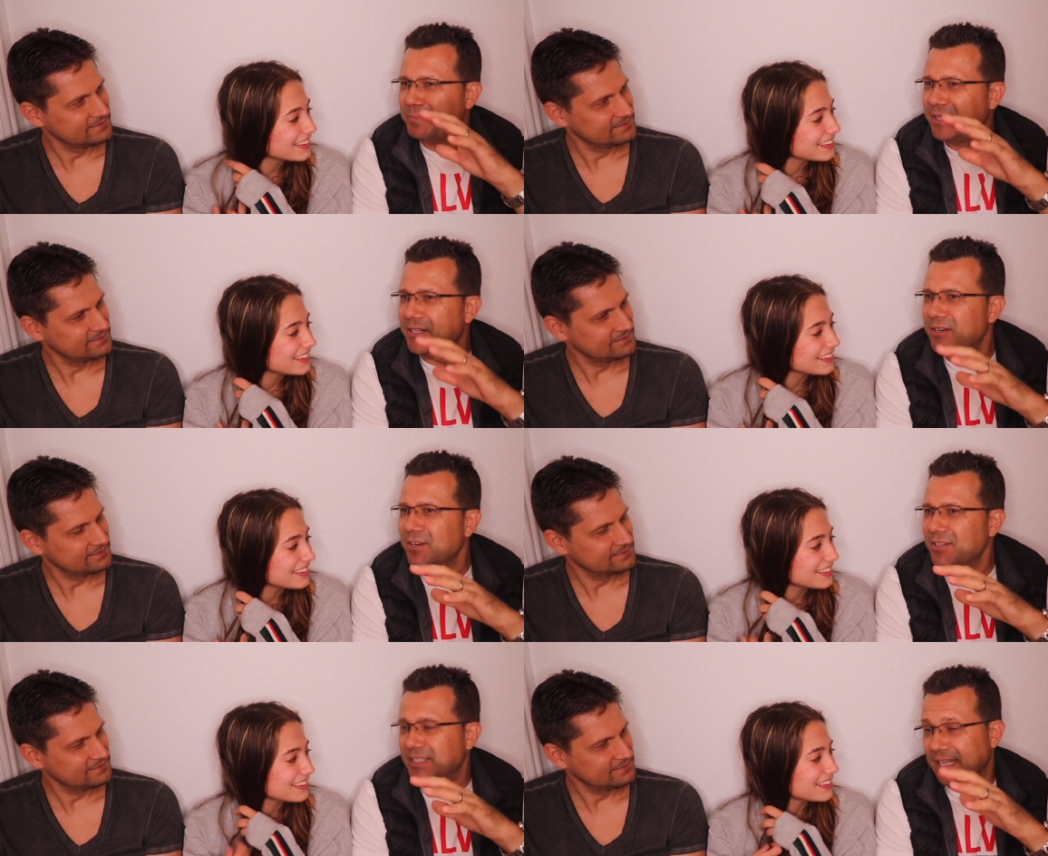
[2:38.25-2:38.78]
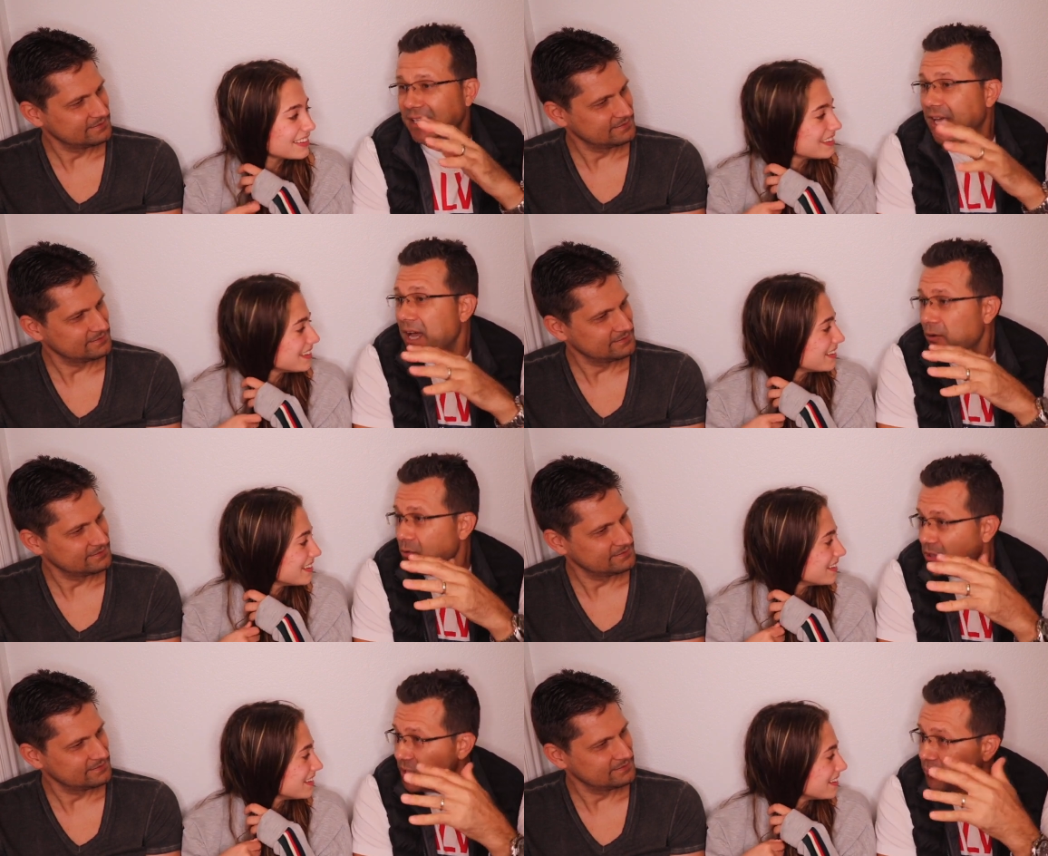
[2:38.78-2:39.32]
Speaker 1: because and
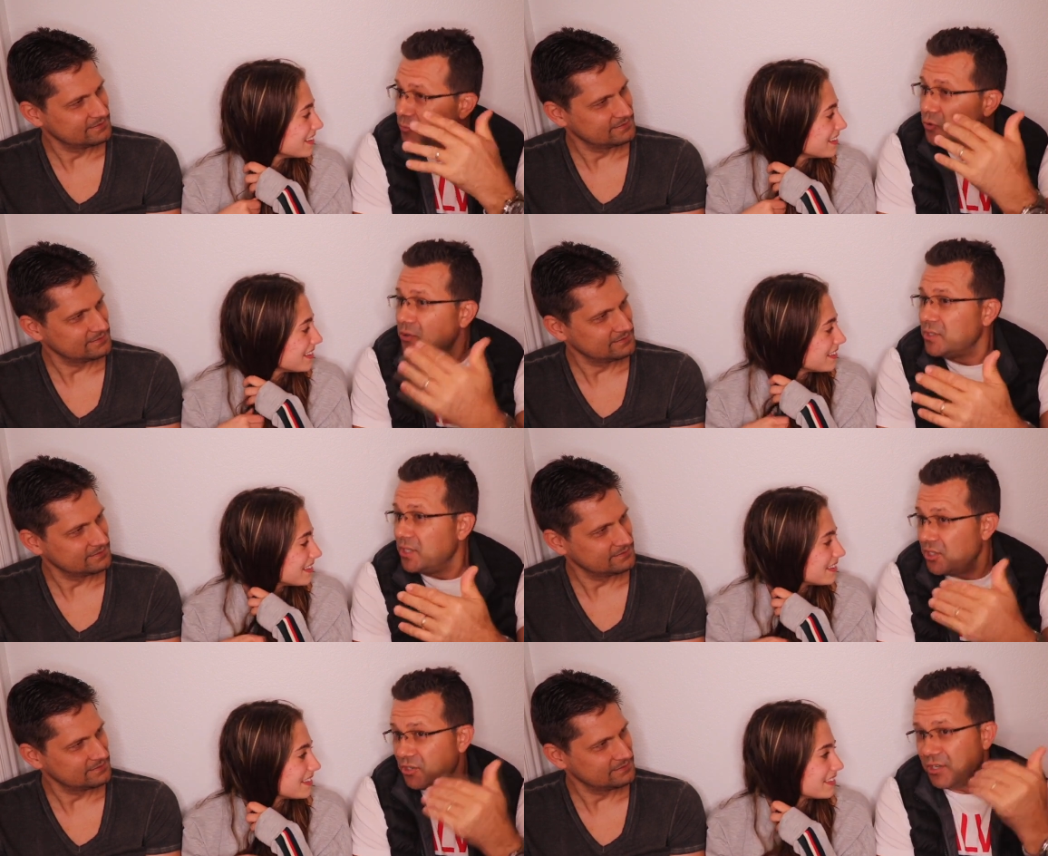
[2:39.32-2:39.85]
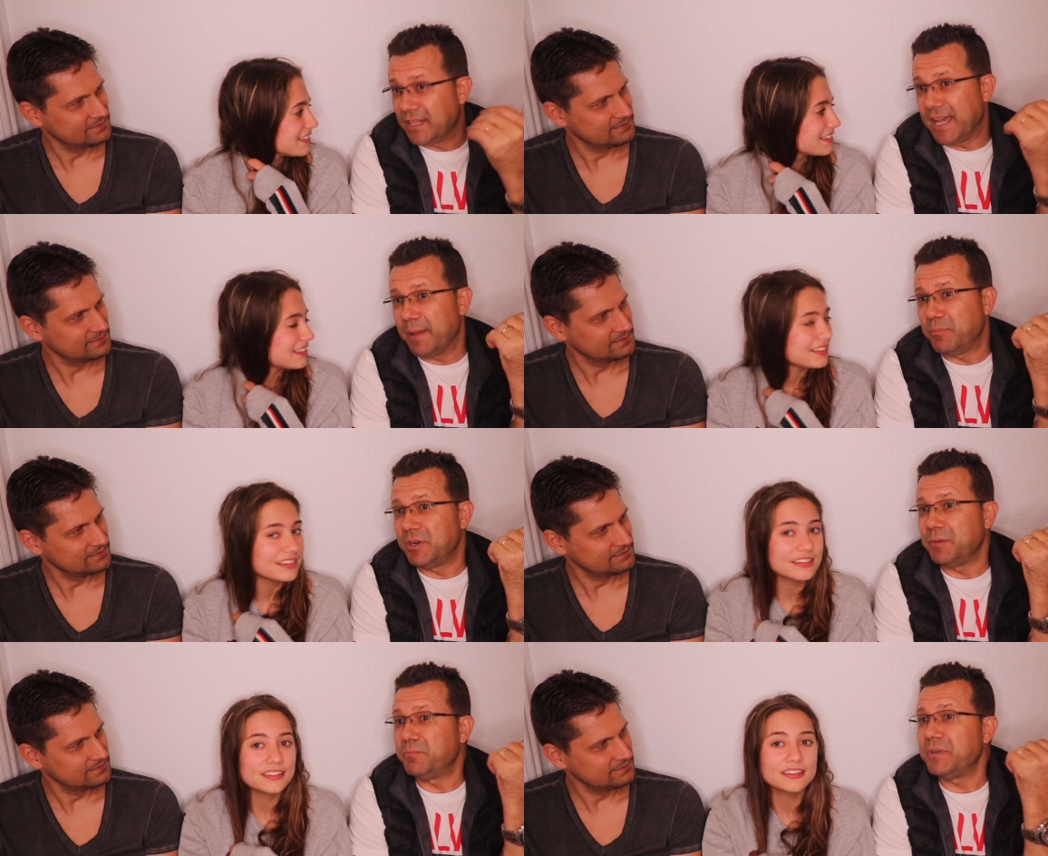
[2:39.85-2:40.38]
I was a musician I
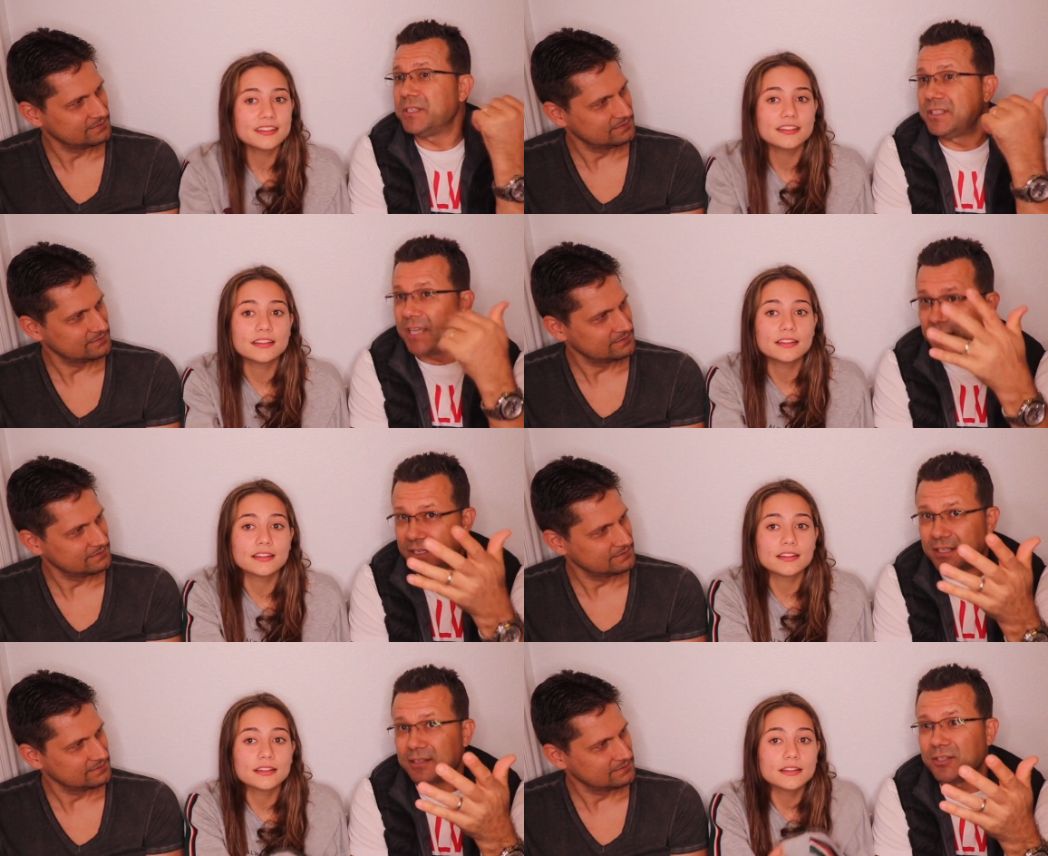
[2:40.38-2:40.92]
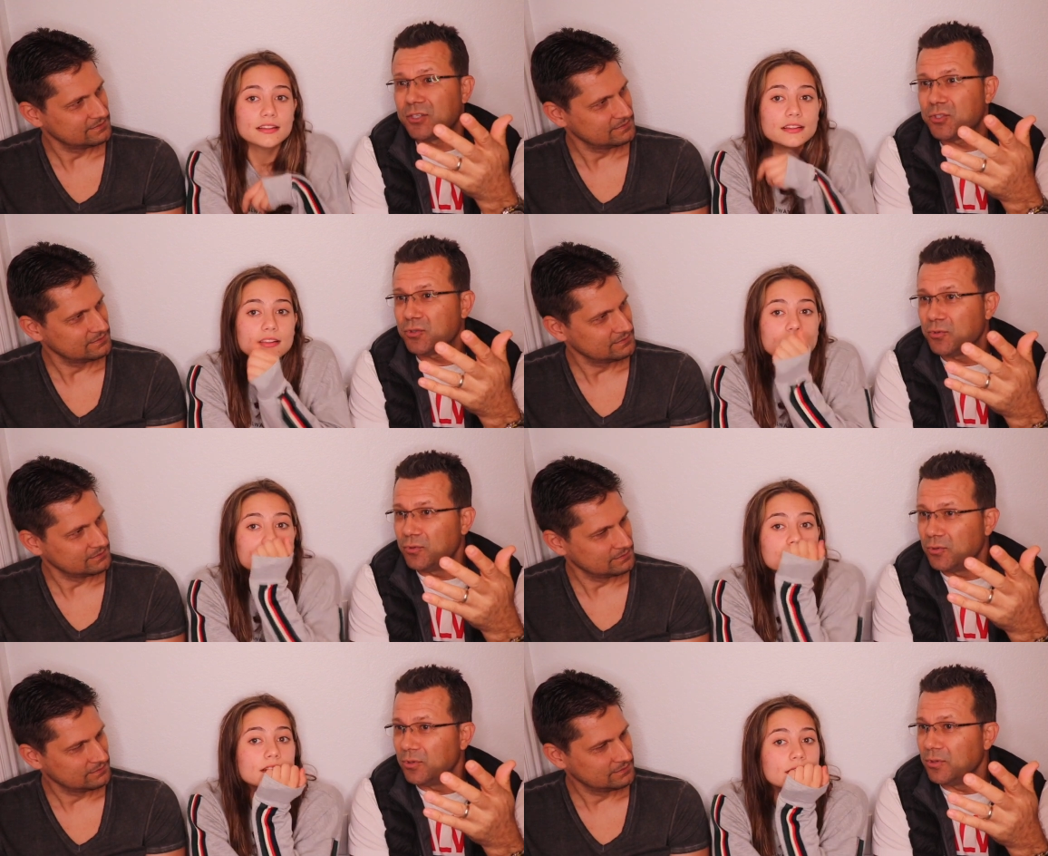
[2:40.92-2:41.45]
represented the
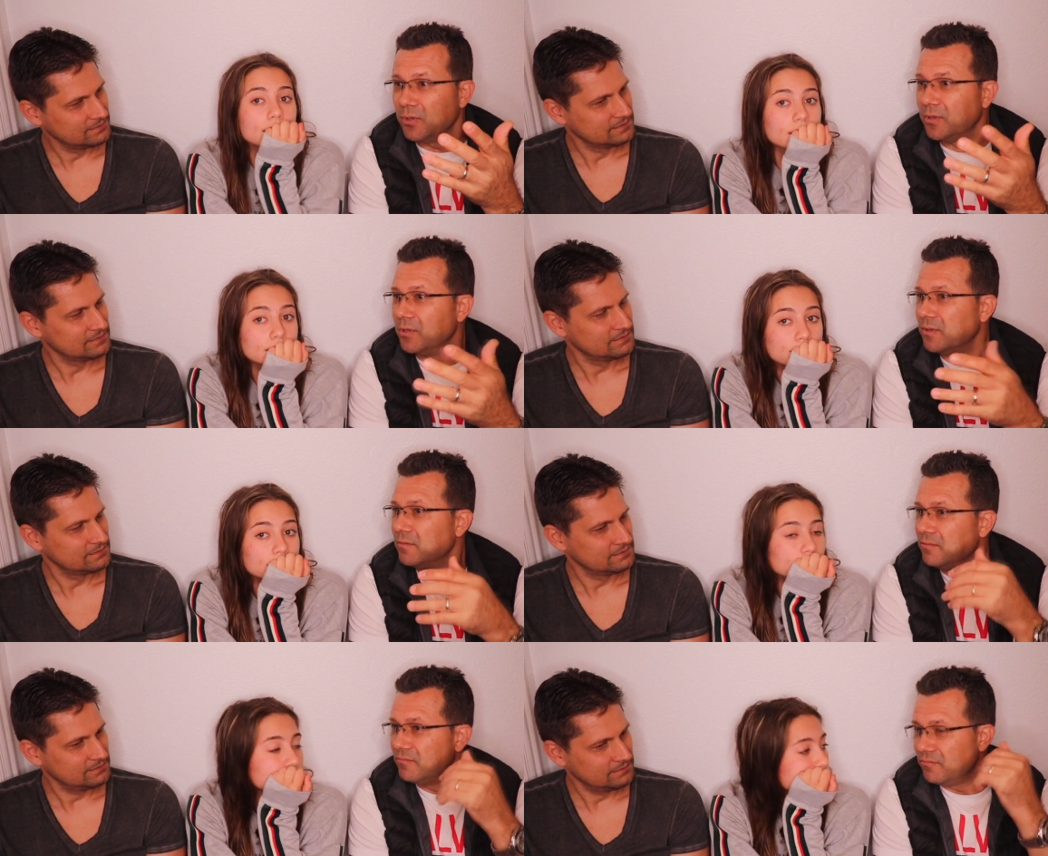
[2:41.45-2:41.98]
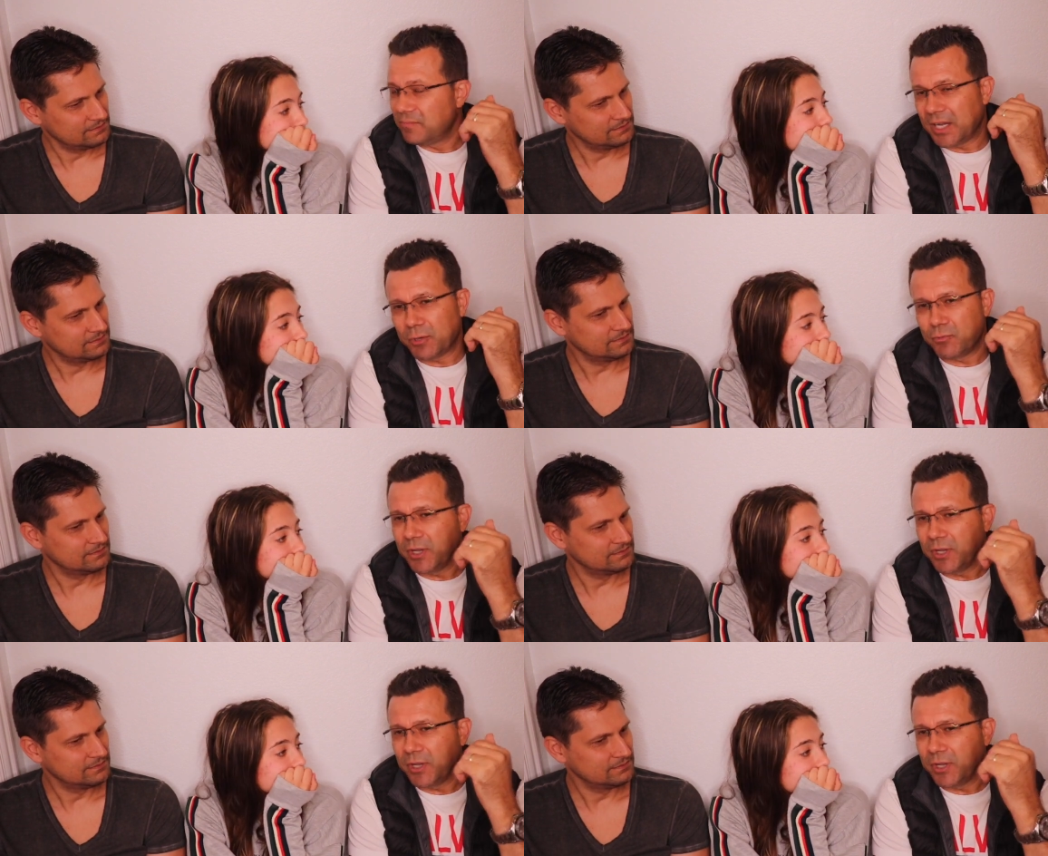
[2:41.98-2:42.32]
school I mm-hmm.